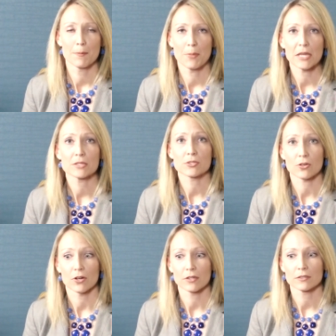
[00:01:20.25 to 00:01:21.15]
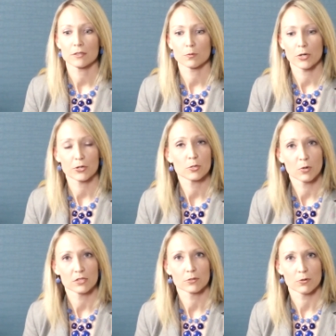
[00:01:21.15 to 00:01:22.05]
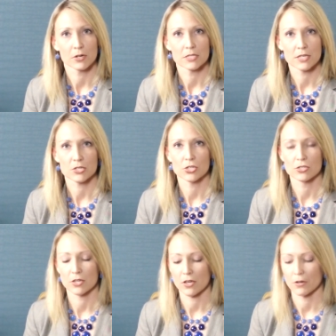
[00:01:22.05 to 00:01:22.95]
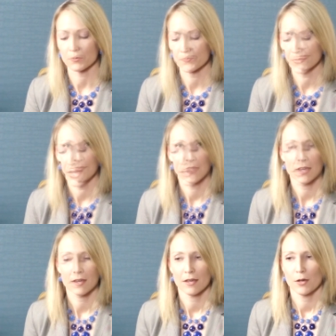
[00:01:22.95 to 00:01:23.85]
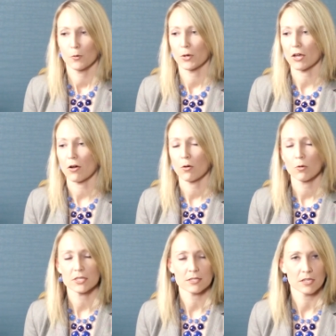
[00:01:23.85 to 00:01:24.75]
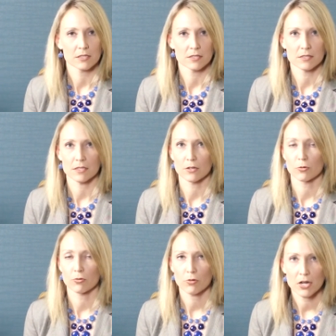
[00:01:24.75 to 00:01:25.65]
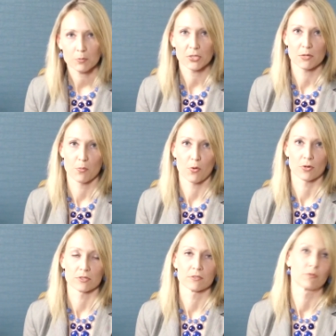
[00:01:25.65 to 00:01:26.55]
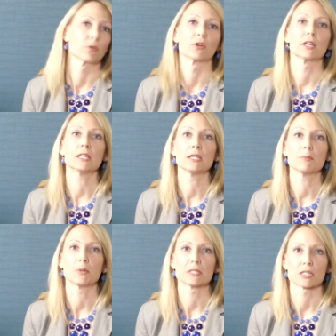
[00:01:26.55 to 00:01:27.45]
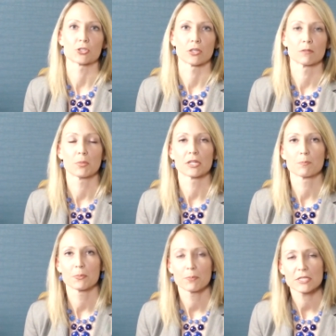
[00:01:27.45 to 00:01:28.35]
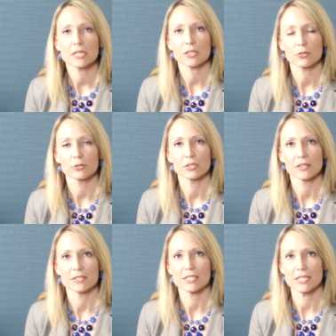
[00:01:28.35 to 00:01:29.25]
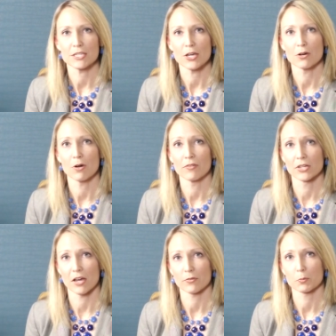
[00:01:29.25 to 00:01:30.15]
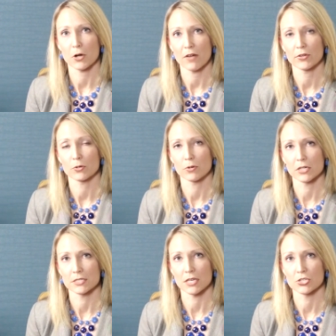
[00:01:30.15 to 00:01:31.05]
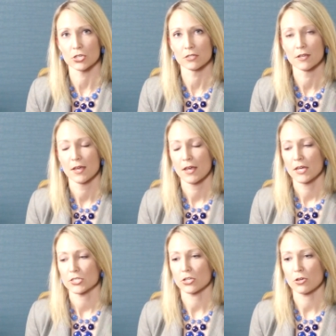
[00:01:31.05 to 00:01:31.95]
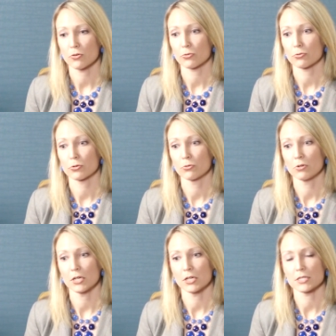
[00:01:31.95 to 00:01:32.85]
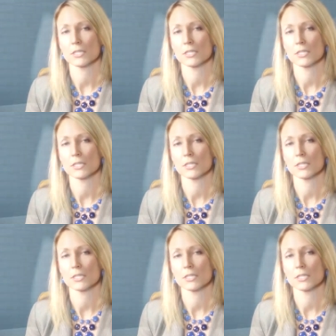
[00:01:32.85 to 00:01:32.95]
based on where you want your organization to go. We always think it's incredibly important for any position, but particularly the CEO of a not-for-profit organization, to go through a